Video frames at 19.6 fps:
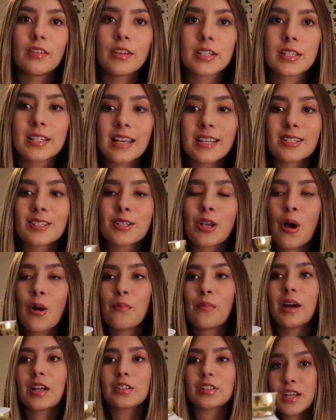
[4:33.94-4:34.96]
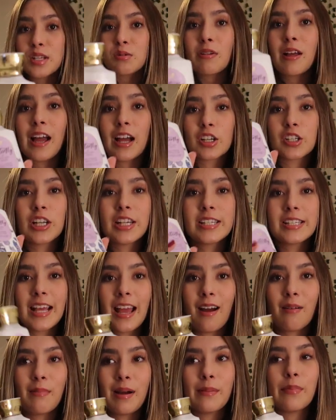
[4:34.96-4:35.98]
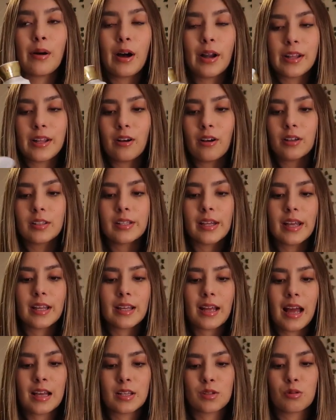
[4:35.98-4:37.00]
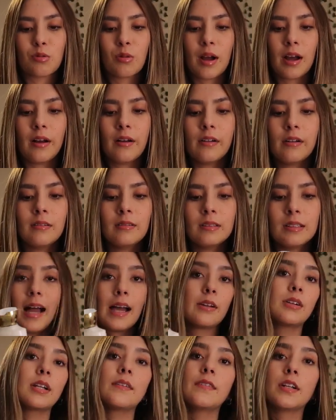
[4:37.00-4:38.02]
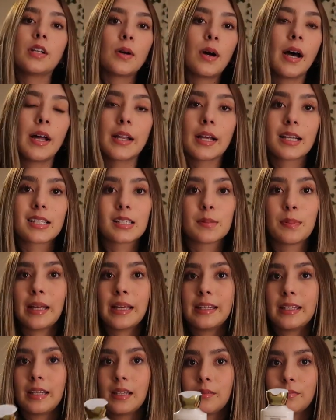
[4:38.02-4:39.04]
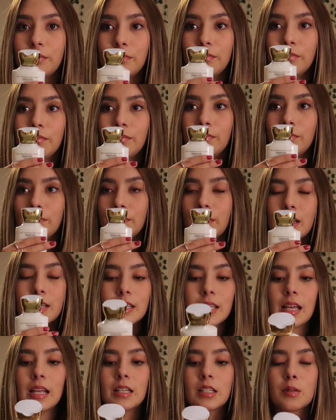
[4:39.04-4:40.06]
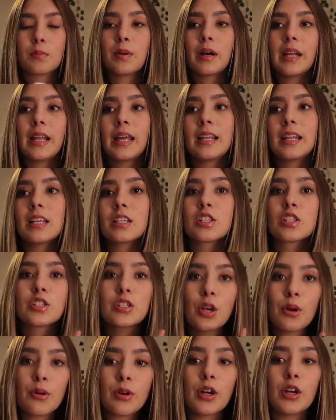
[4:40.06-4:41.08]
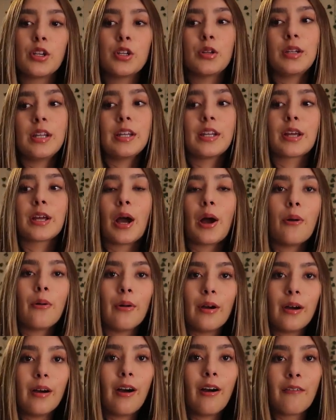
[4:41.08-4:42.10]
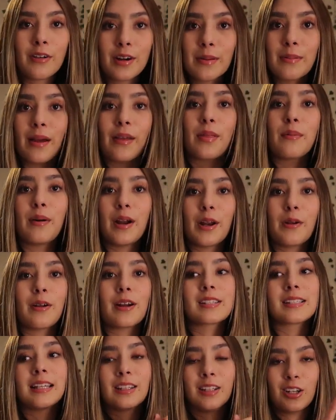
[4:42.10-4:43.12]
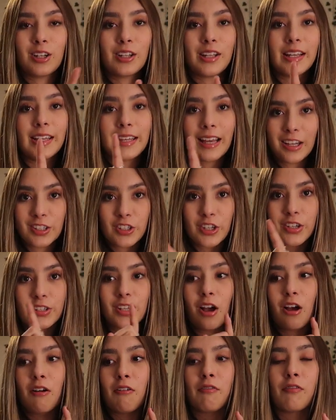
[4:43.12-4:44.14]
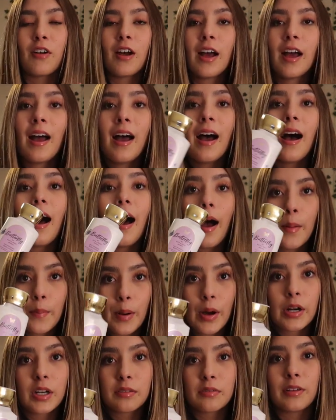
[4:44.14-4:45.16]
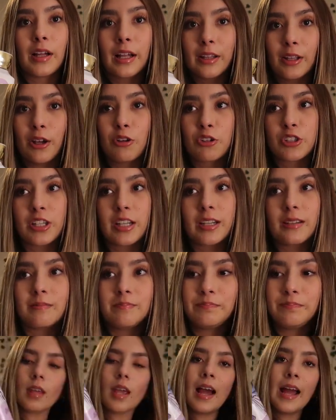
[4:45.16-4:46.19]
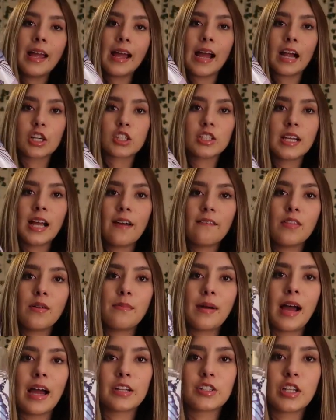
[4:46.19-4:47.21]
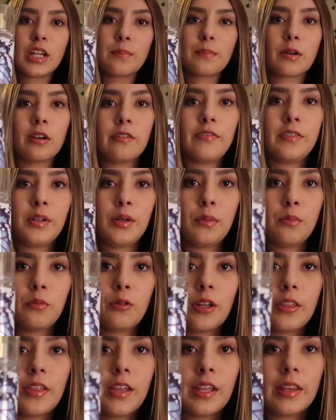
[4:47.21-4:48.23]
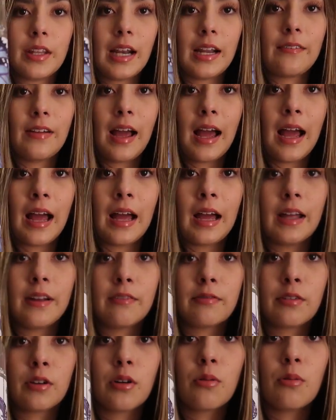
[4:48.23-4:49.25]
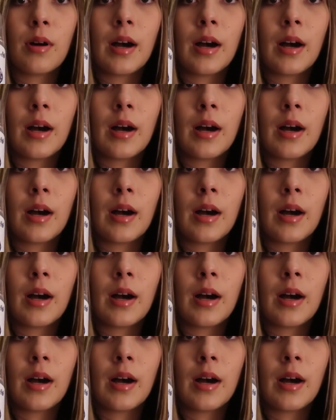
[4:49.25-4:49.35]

this scent so much. This will actually stay on my body all day as well. I don't even know how to explain it the scent but it is so good you need to go over to Bath & Body Works and literally get yourself a butterfly lotion. I actually have the matching perfume with it that I've had for a